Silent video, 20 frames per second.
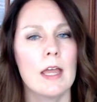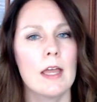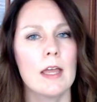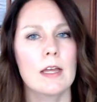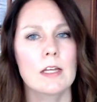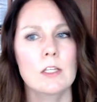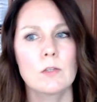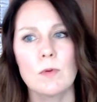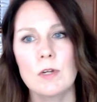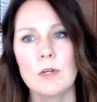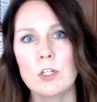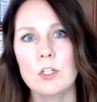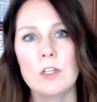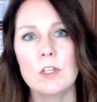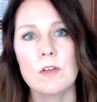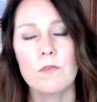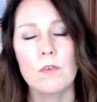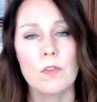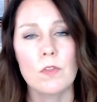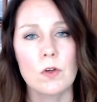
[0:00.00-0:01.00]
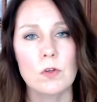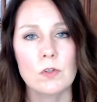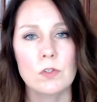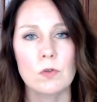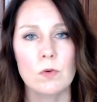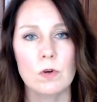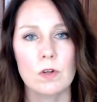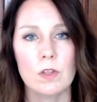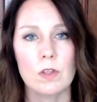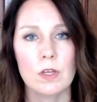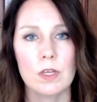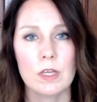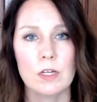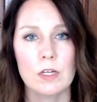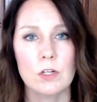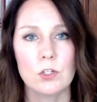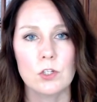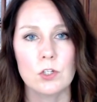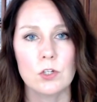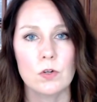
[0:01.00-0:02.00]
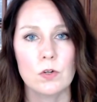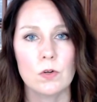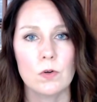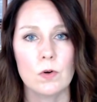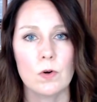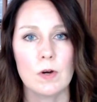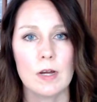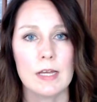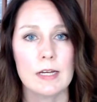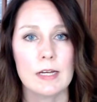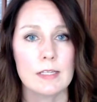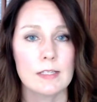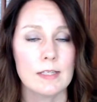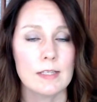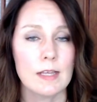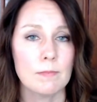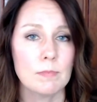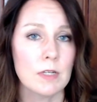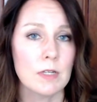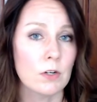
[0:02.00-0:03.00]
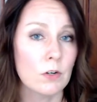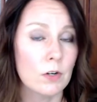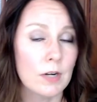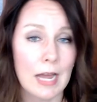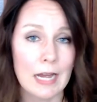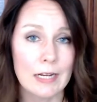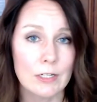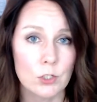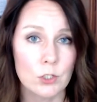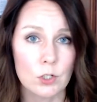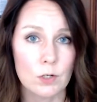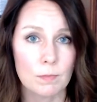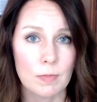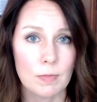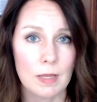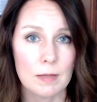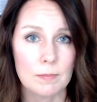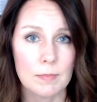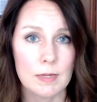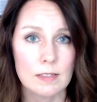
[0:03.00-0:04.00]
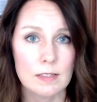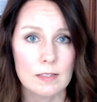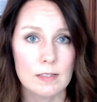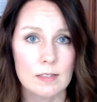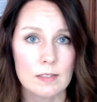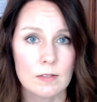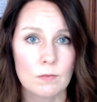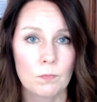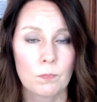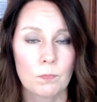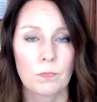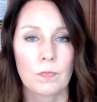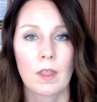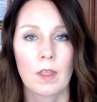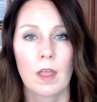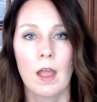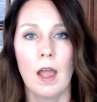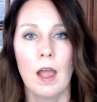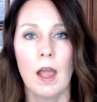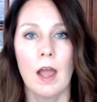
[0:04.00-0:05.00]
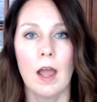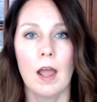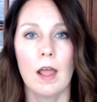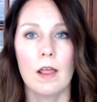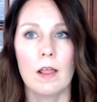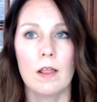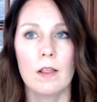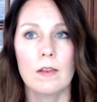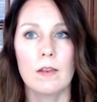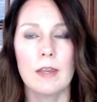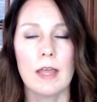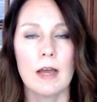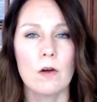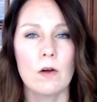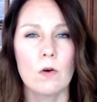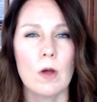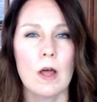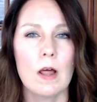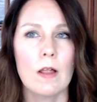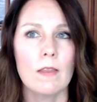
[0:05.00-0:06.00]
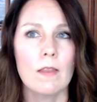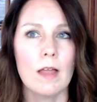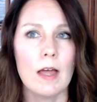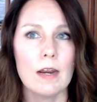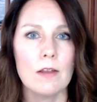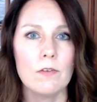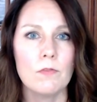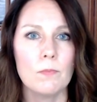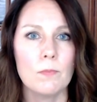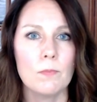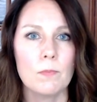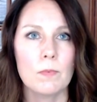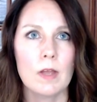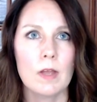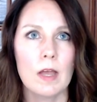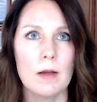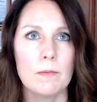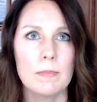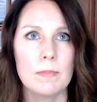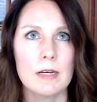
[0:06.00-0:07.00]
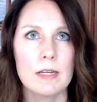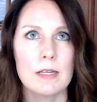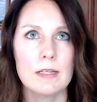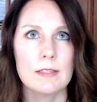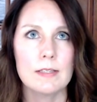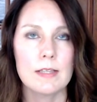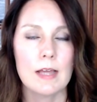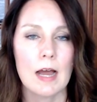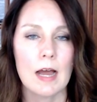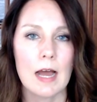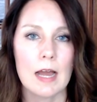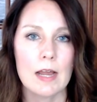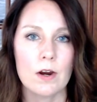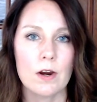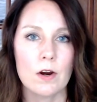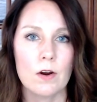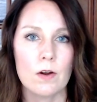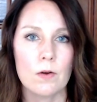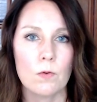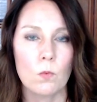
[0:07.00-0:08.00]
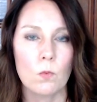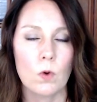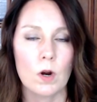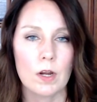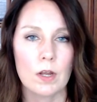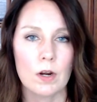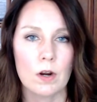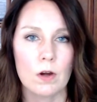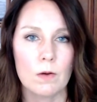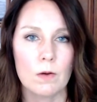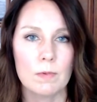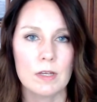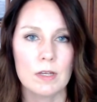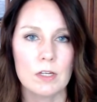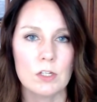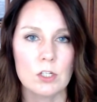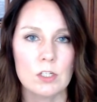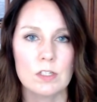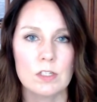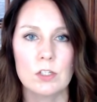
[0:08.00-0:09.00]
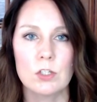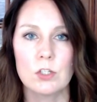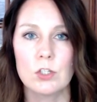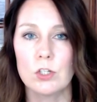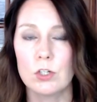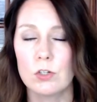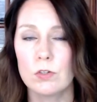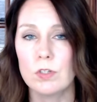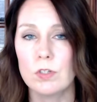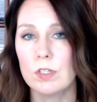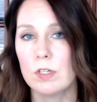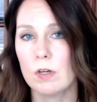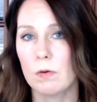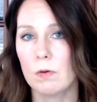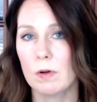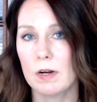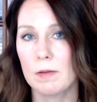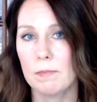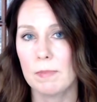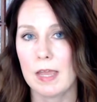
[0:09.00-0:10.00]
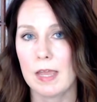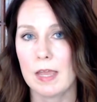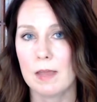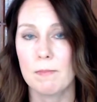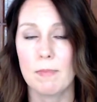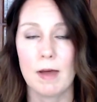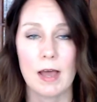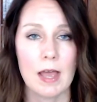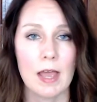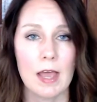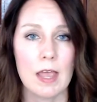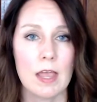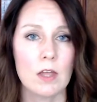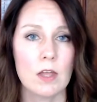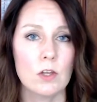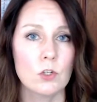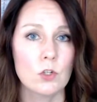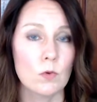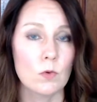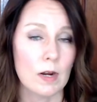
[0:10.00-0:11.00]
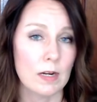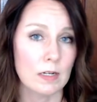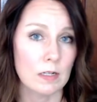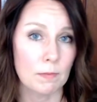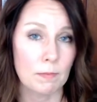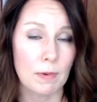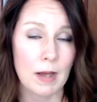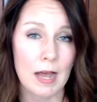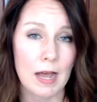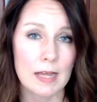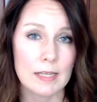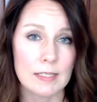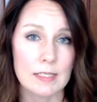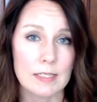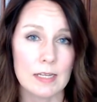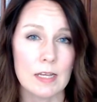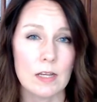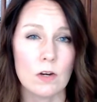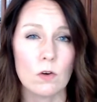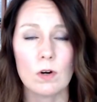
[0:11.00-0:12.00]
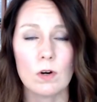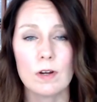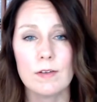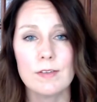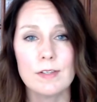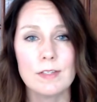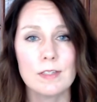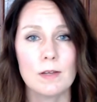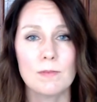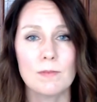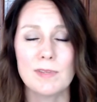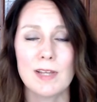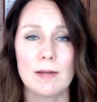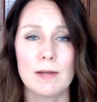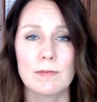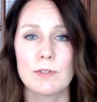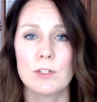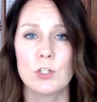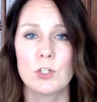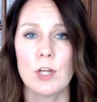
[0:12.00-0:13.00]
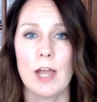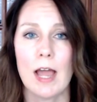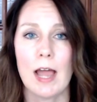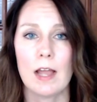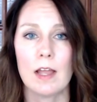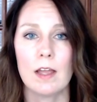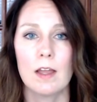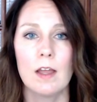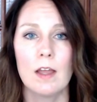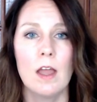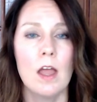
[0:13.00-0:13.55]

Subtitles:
especially for those who are looking to accept international payments. Now, a lot of companies that hire work-at-home agents do still want to pay by direct deposit or even sometimes check.